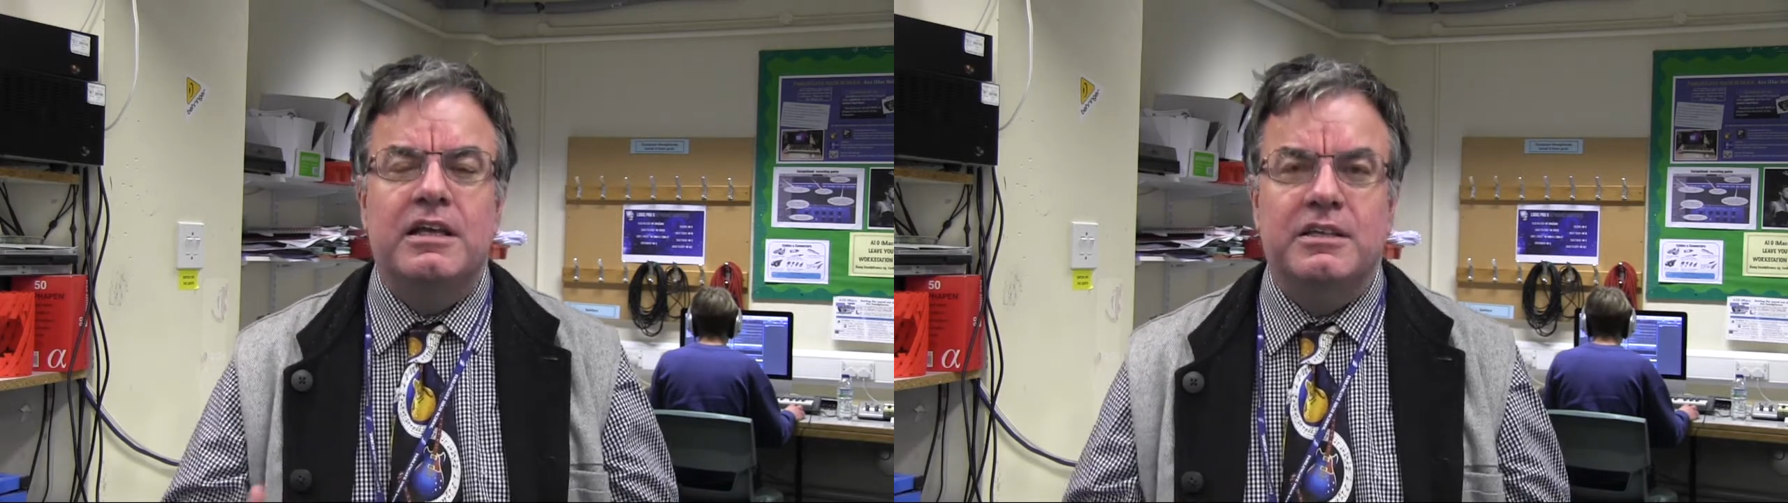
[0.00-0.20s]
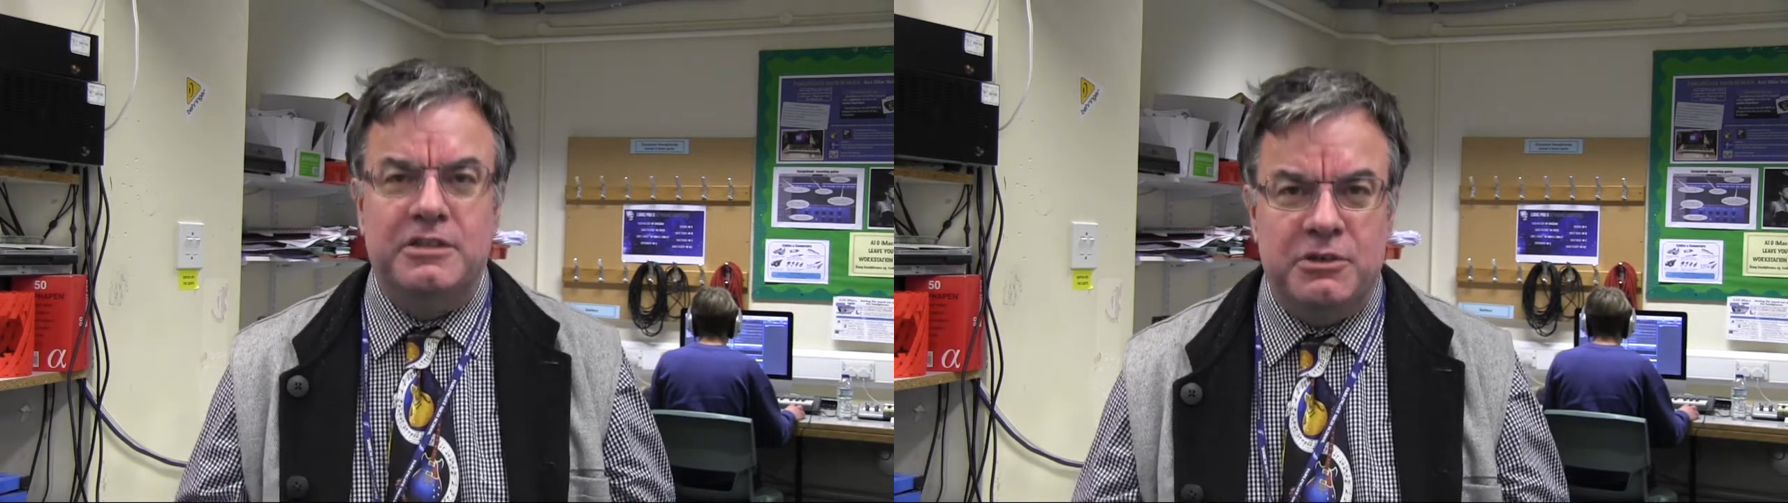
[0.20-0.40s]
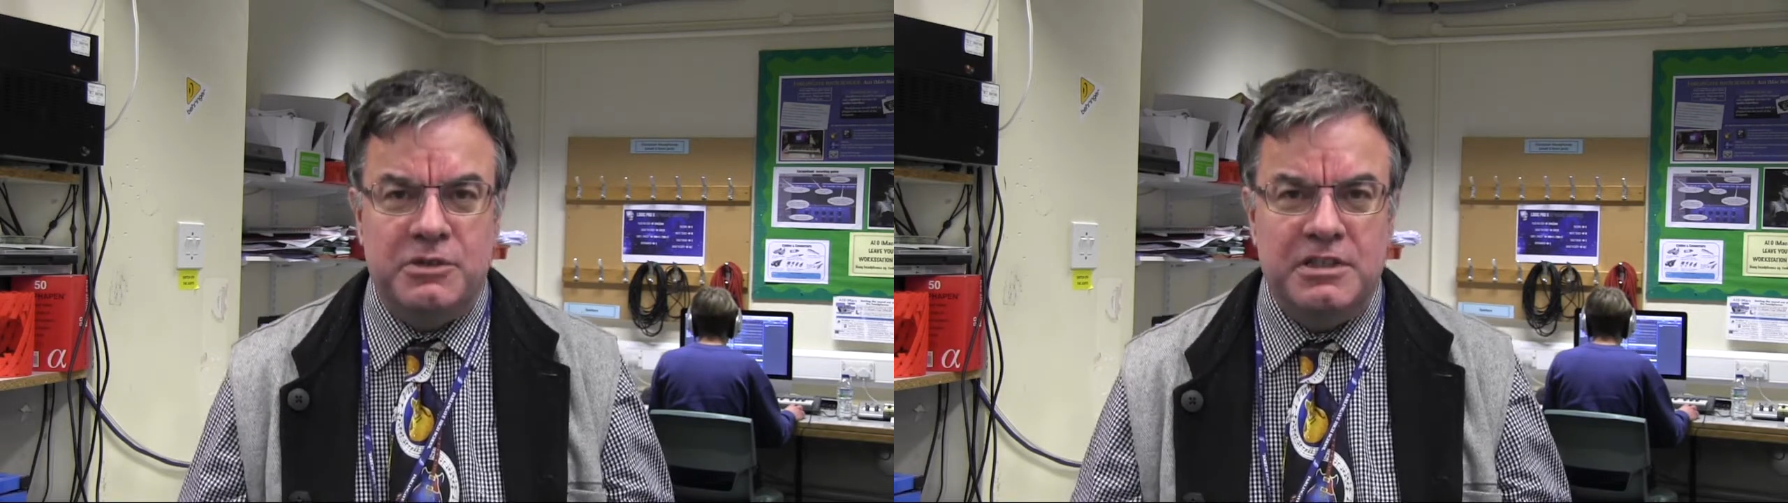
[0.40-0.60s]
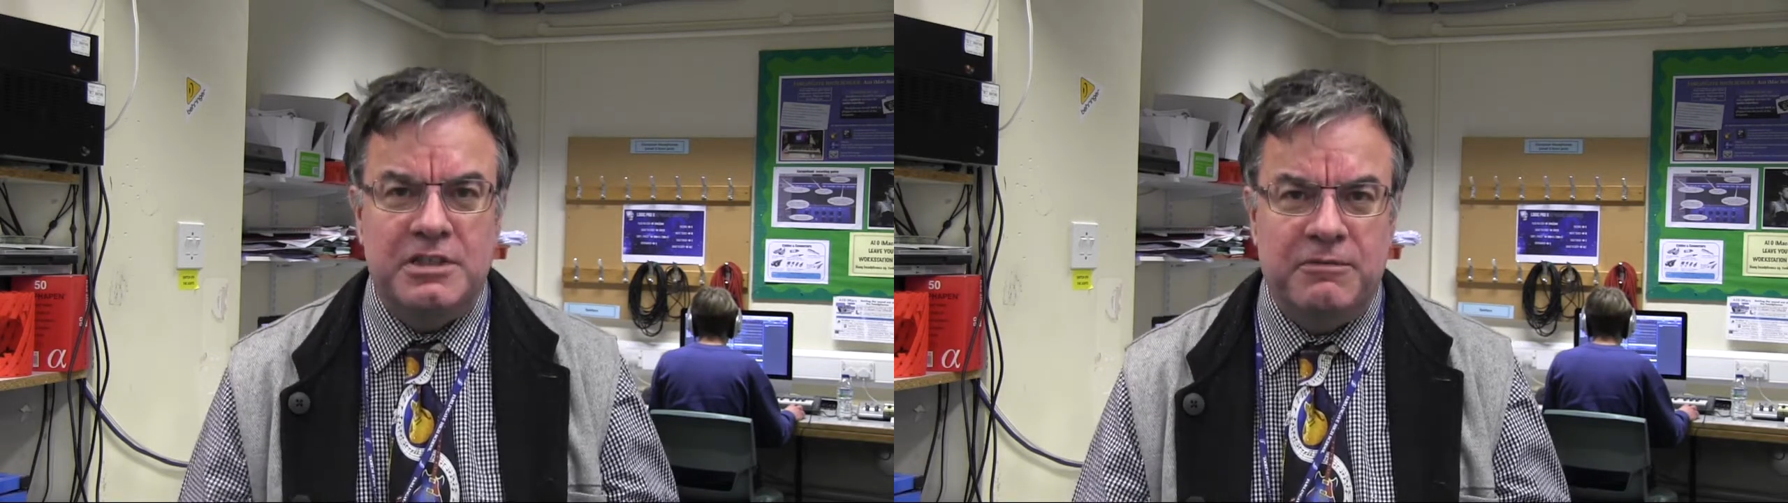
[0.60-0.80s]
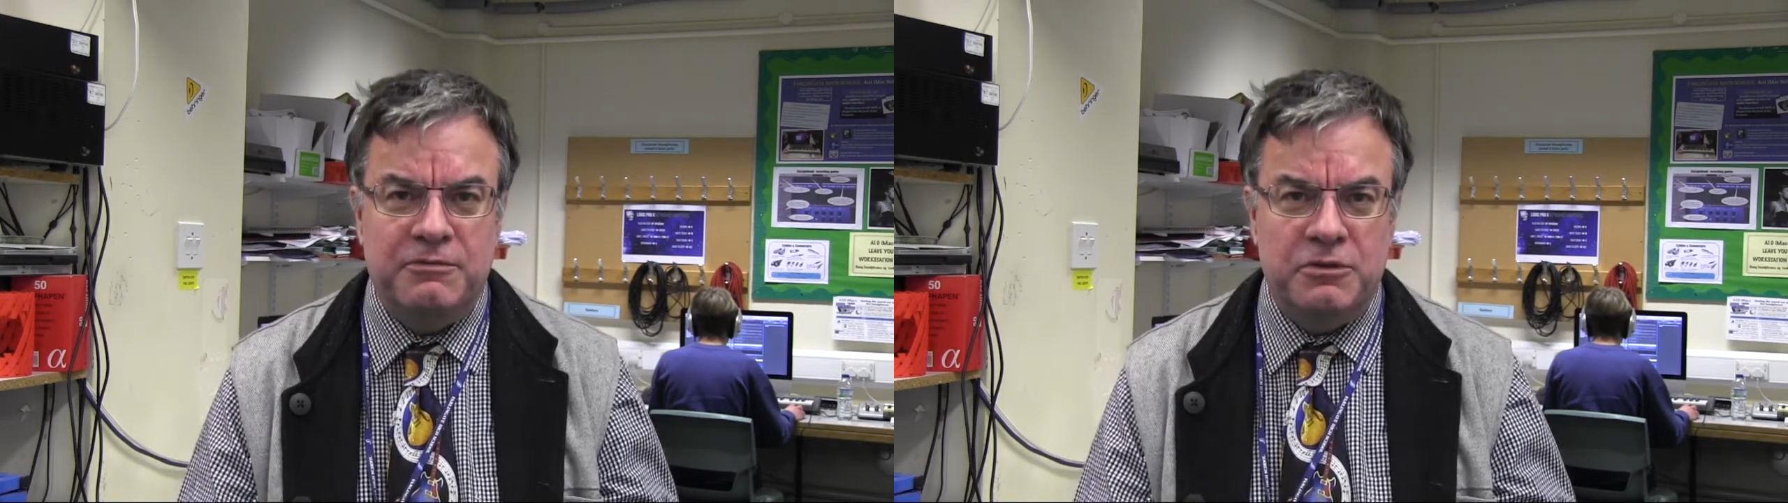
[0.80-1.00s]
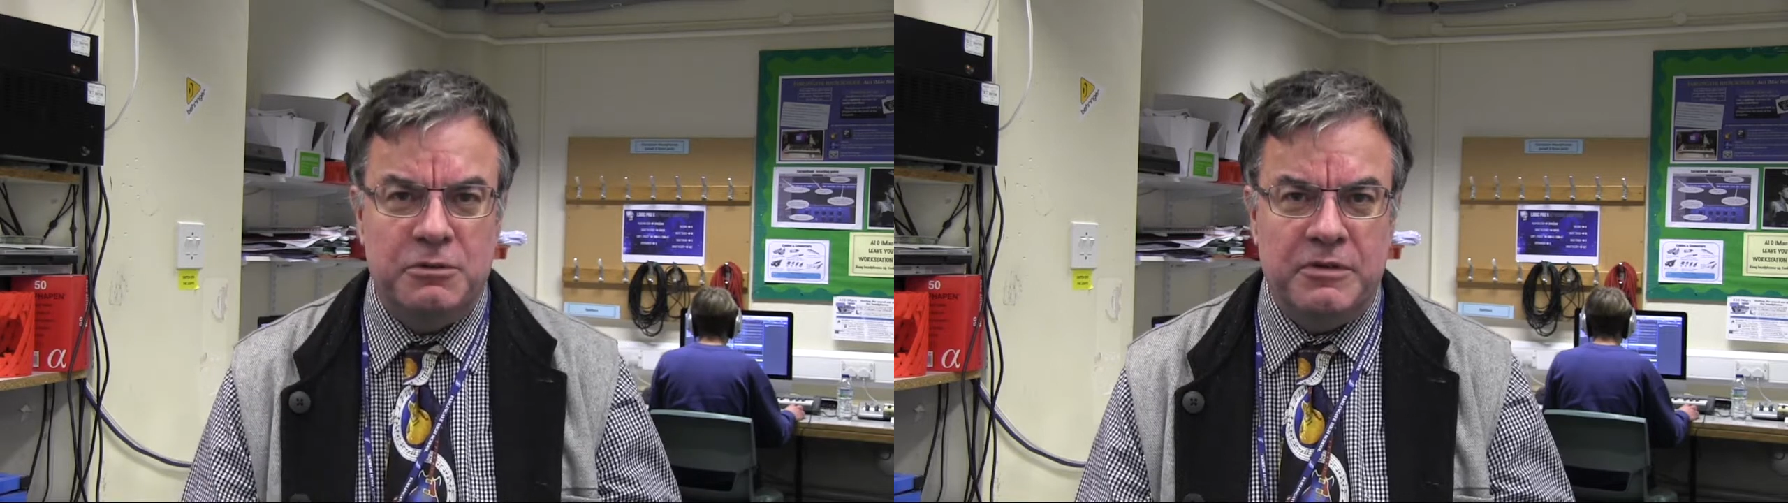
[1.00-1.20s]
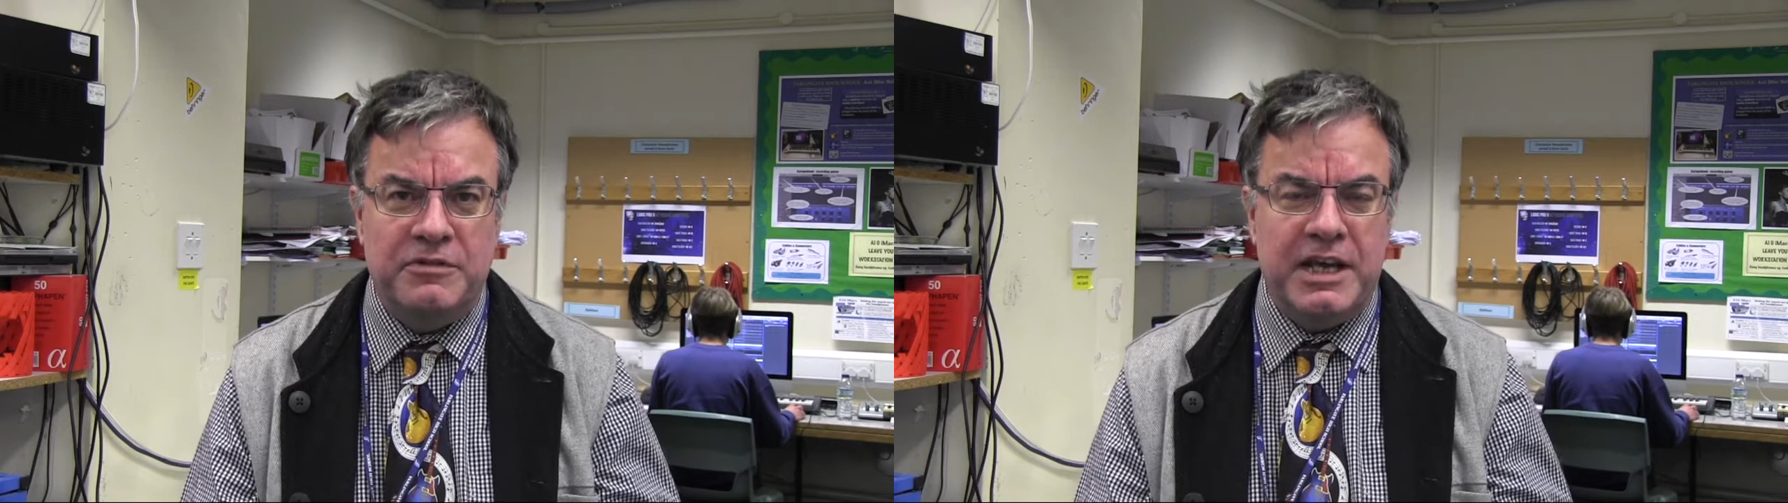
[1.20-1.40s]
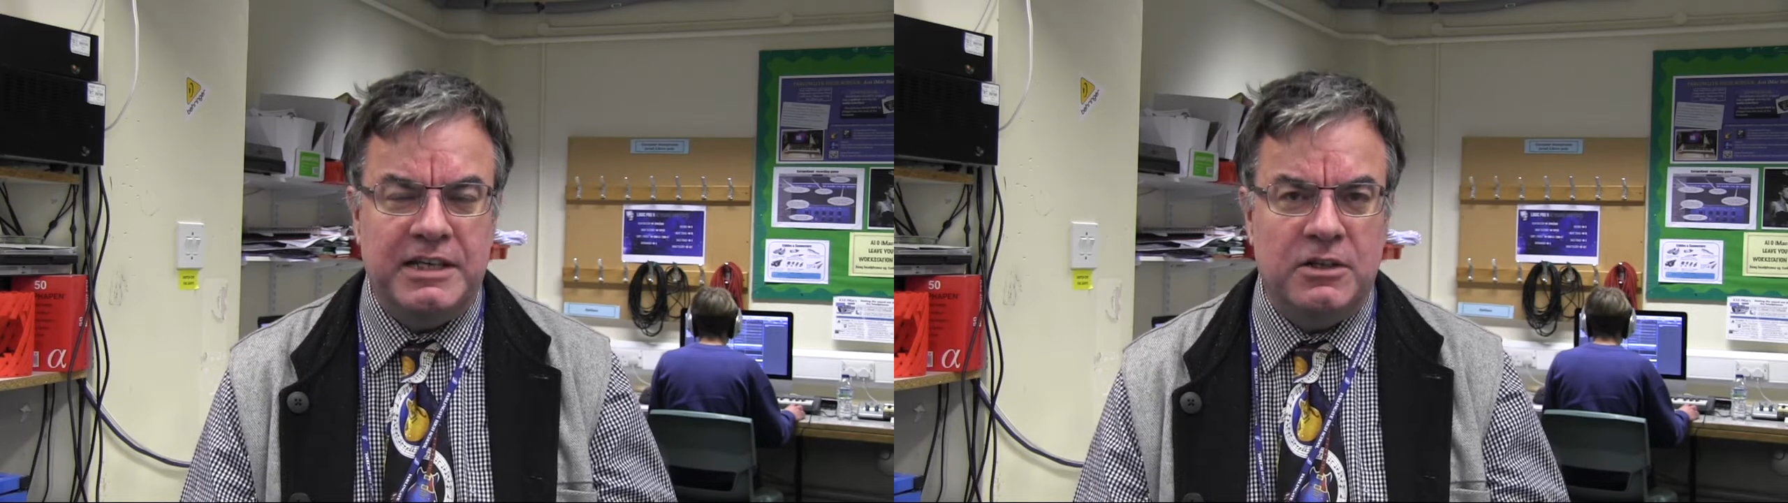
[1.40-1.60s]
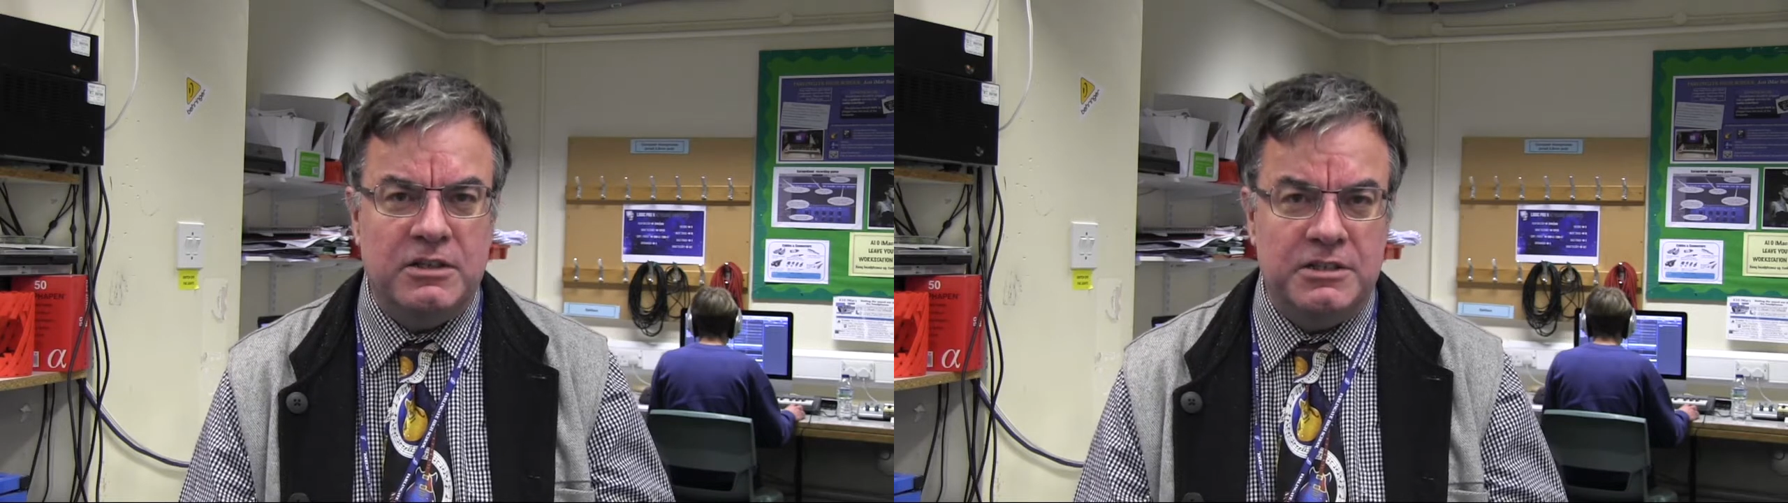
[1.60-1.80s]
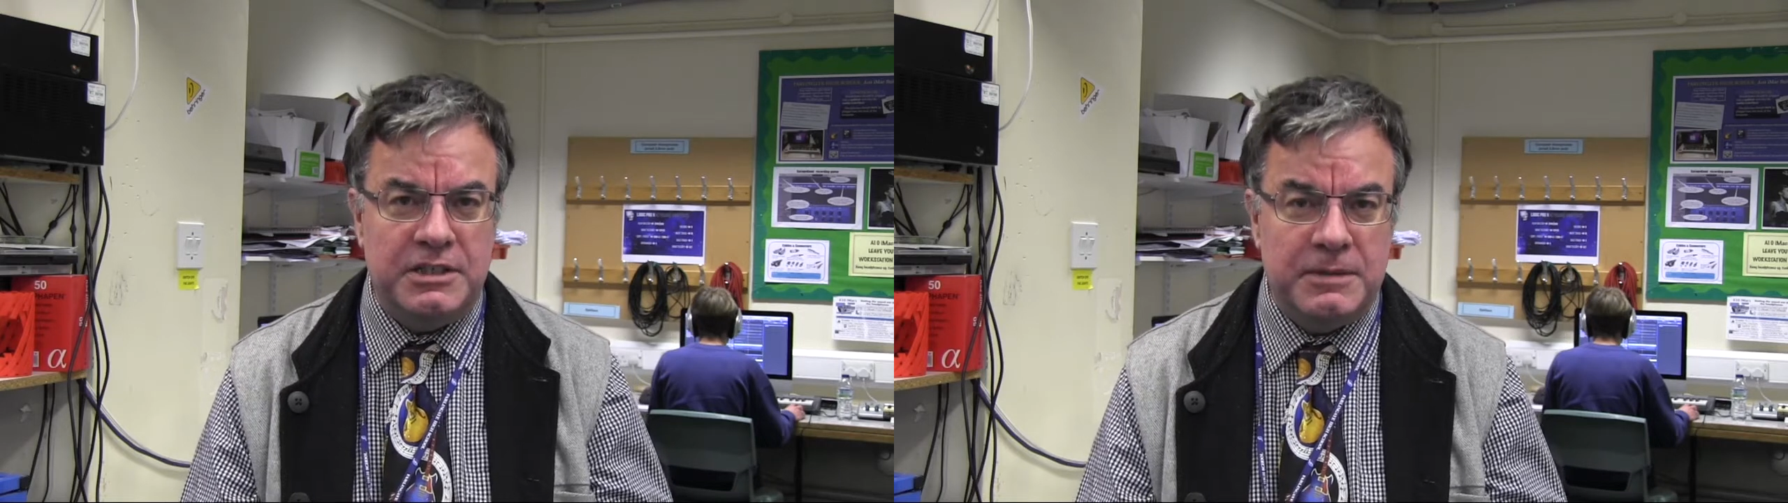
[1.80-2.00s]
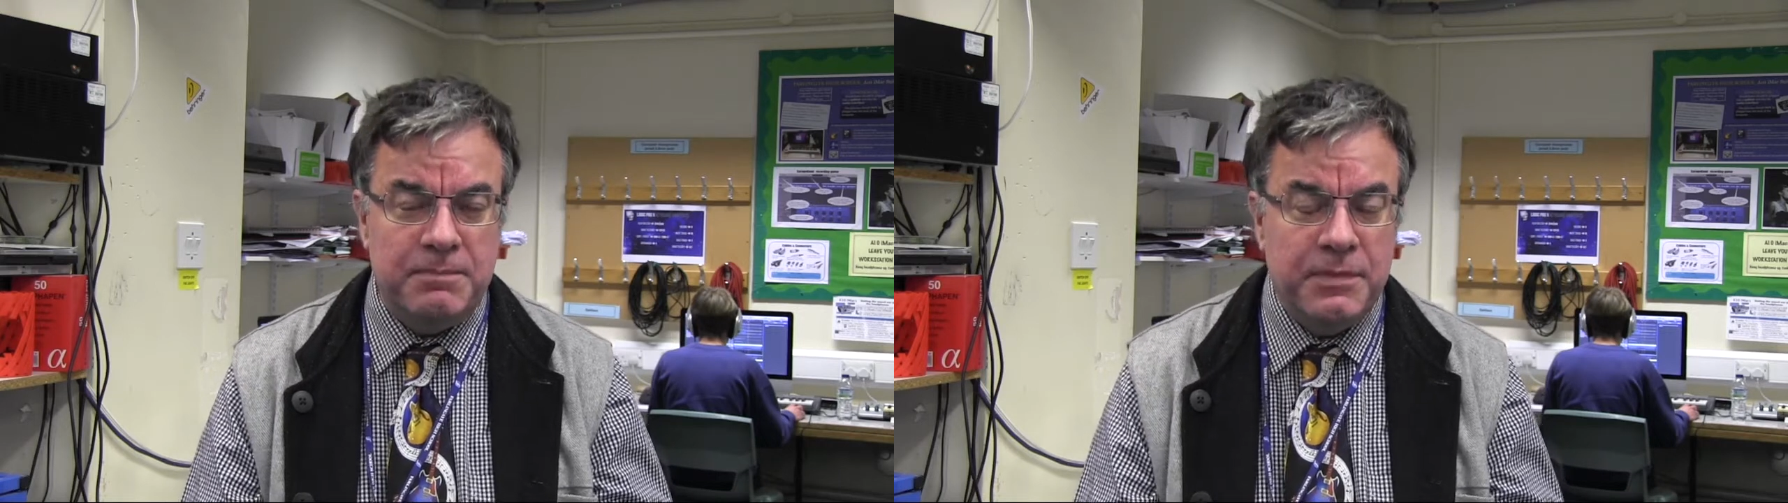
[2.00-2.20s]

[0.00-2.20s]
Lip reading: using some form of technology.